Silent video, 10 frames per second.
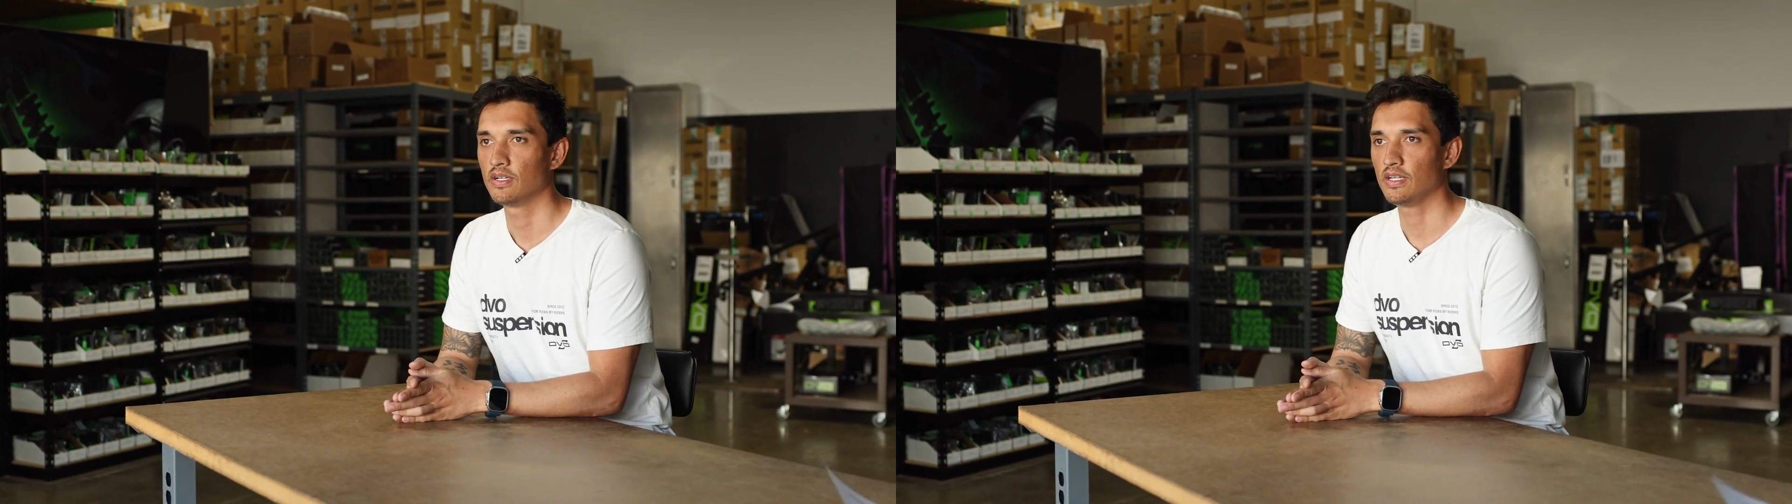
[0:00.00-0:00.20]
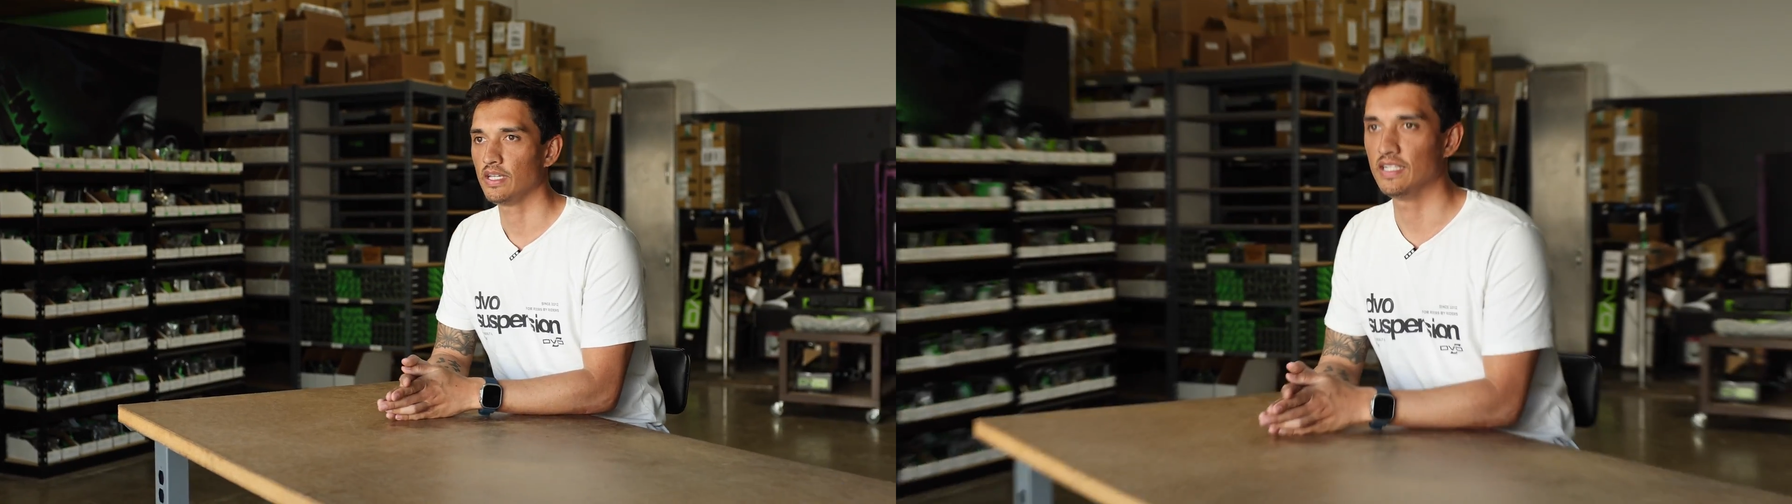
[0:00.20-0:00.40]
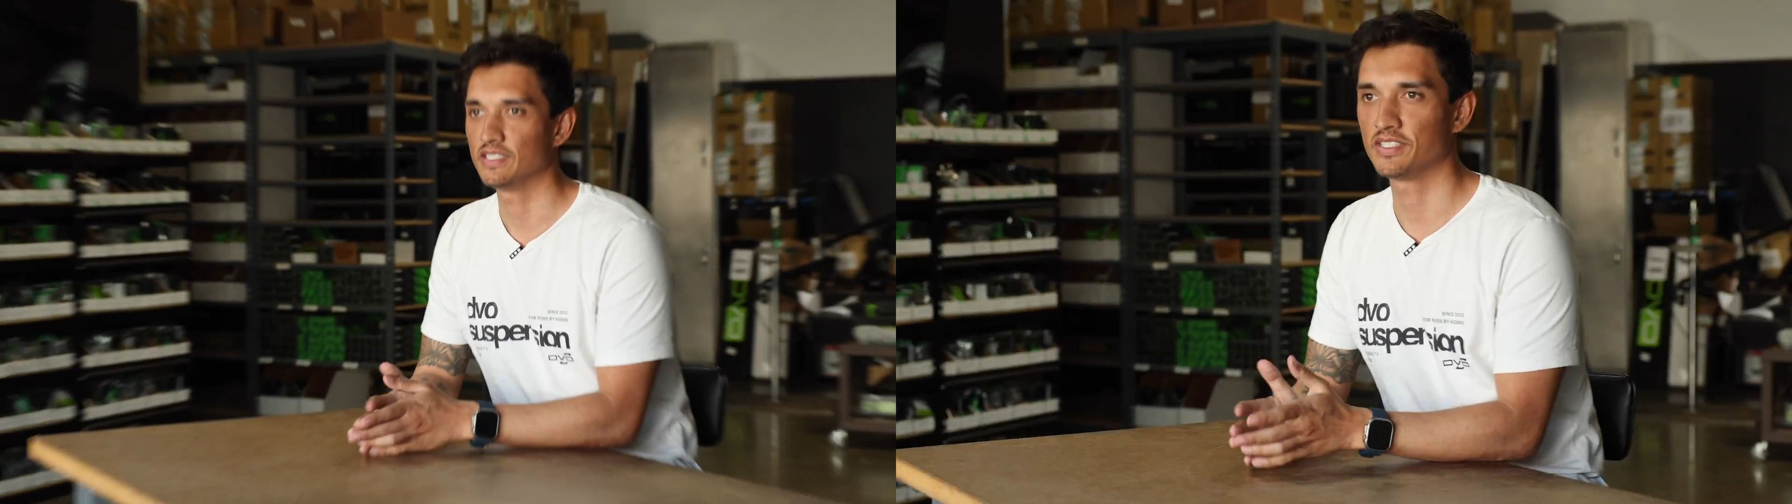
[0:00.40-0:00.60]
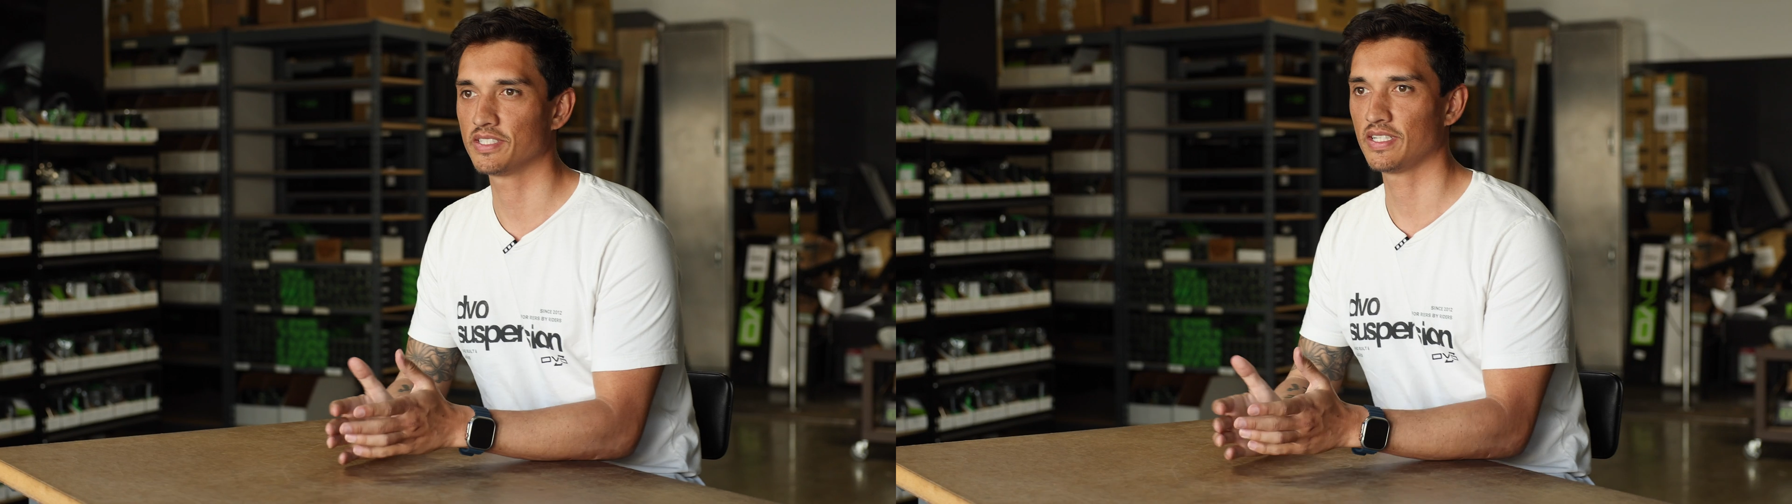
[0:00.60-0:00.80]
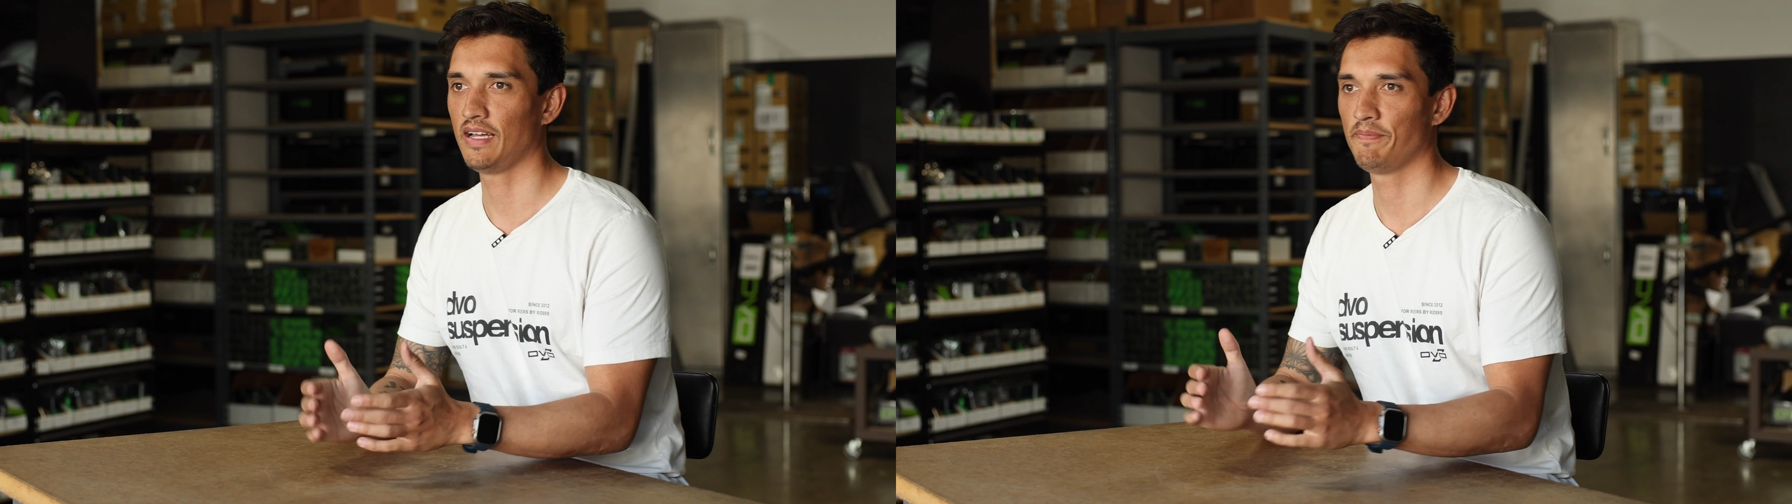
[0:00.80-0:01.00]
And it's just
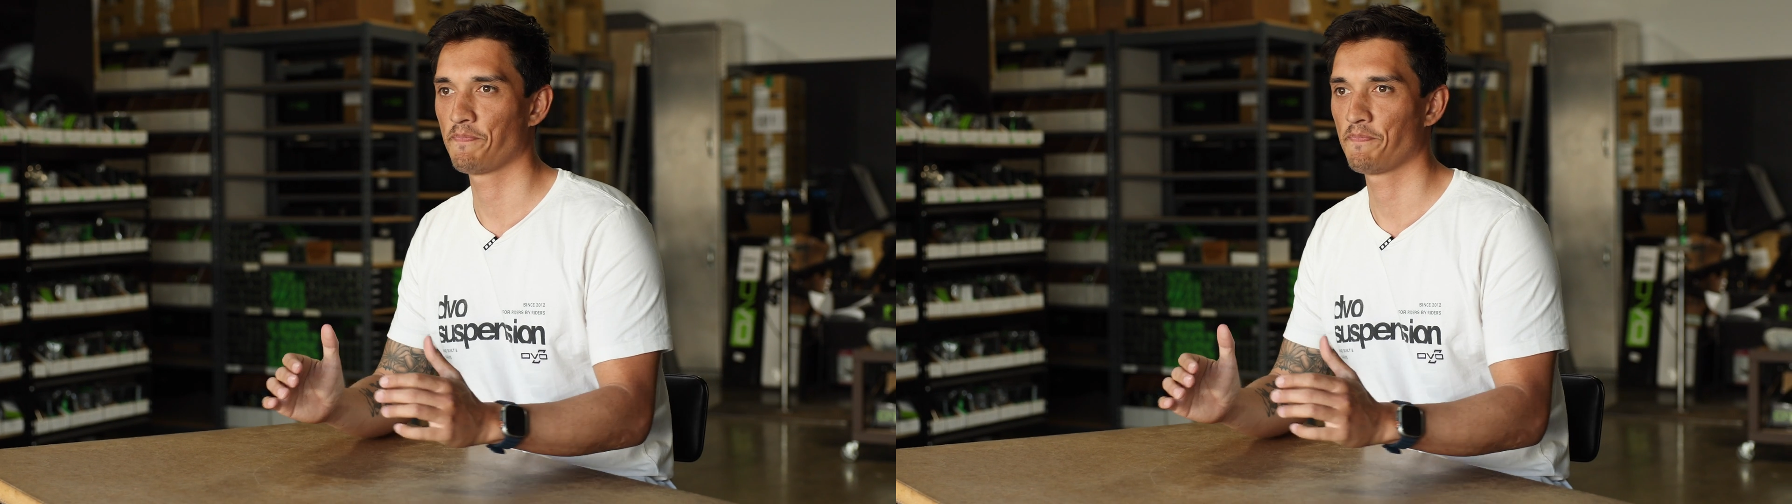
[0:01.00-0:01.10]
that